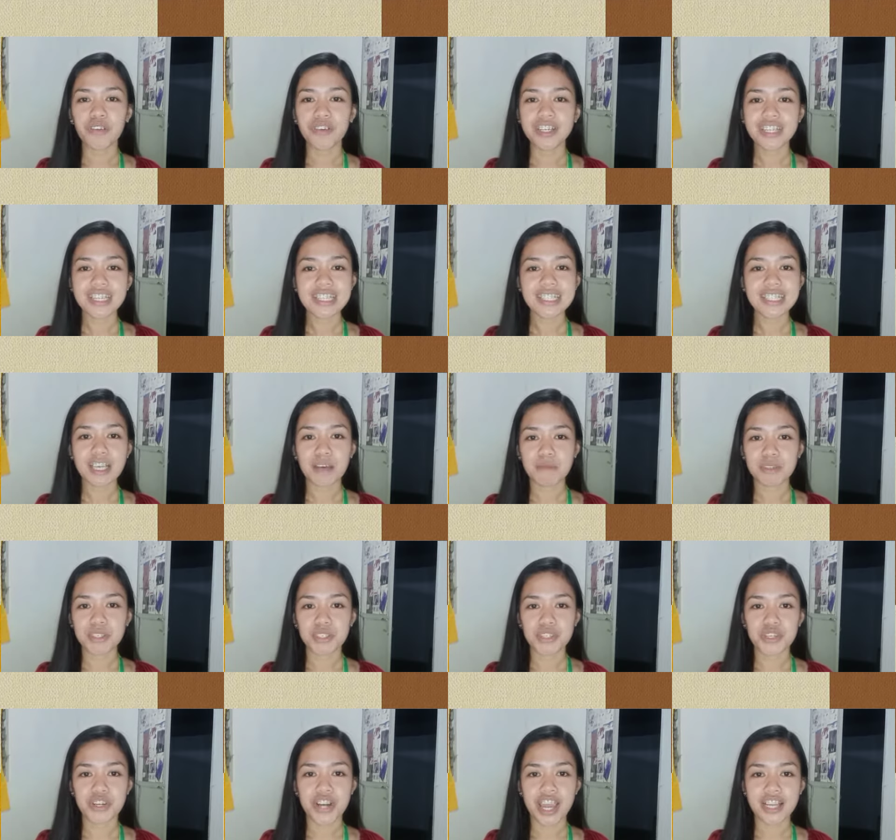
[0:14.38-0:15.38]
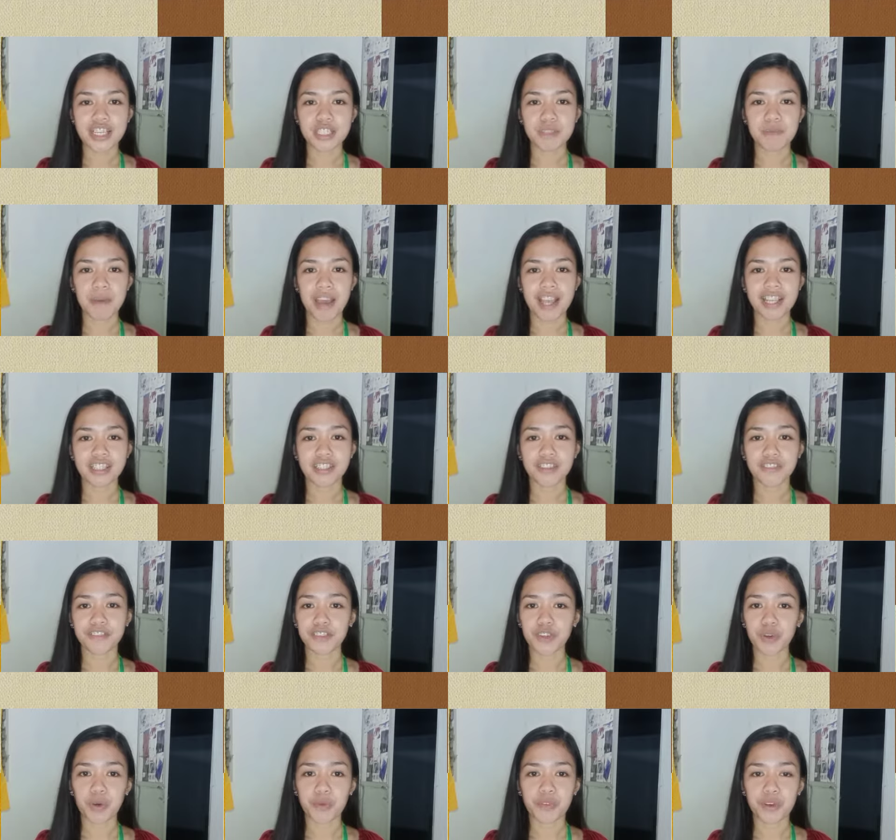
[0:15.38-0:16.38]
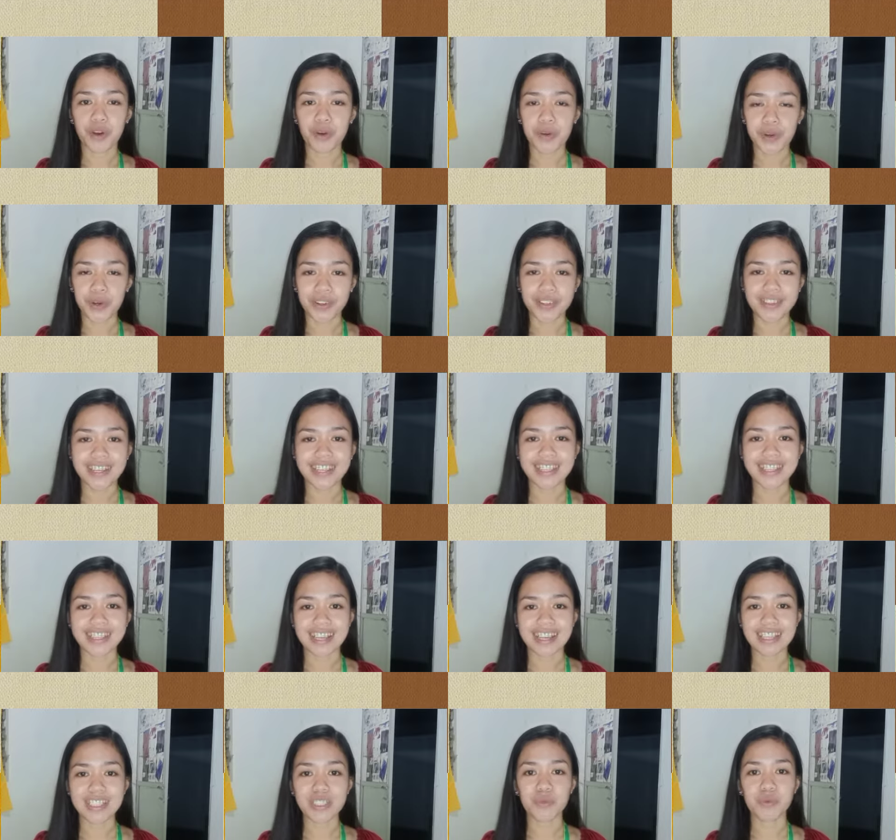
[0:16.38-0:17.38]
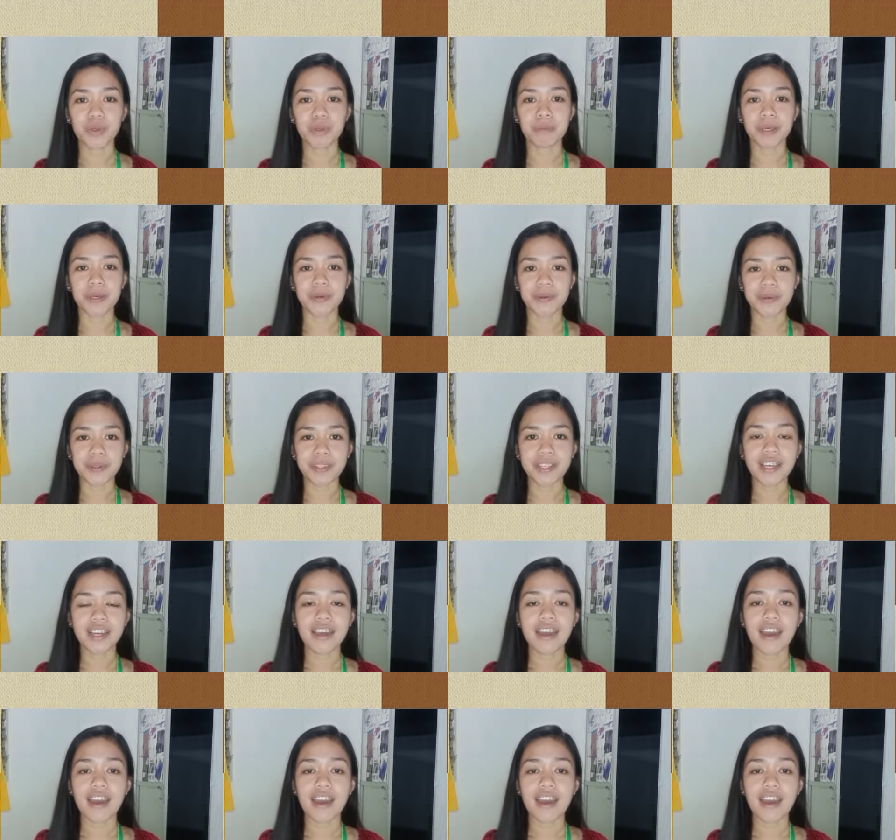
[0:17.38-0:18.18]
For this semester, I expected the flow of our online class will be good,